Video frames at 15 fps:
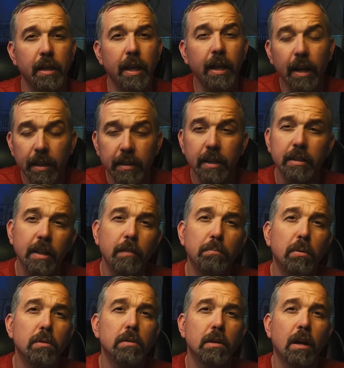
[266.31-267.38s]
And I think they've
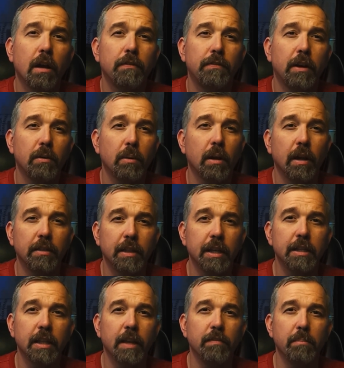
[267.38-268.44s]
pulled it off very well. I
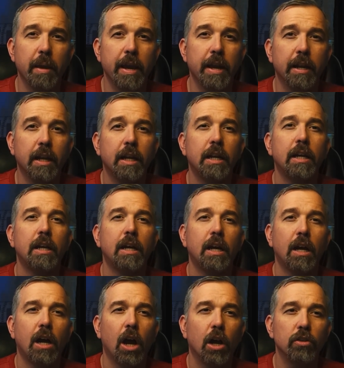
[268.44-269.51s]
think they've made
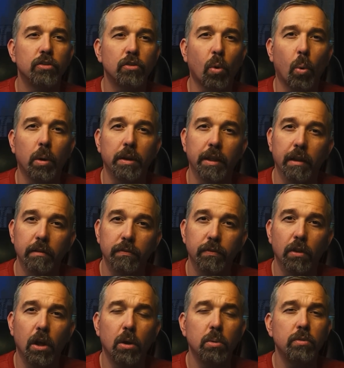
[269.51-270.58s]
a story that
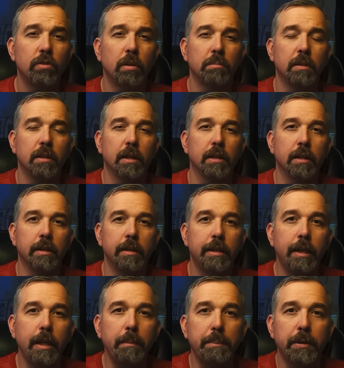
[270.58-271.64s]
flows, something that can
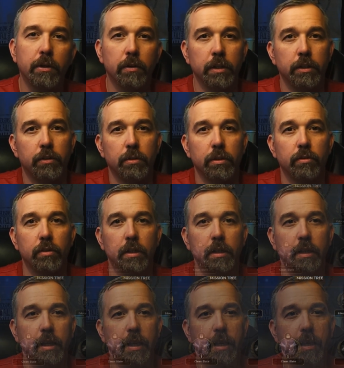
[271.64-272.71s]
keep your interest.
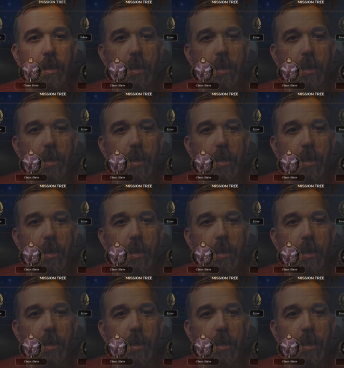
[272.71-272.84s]
And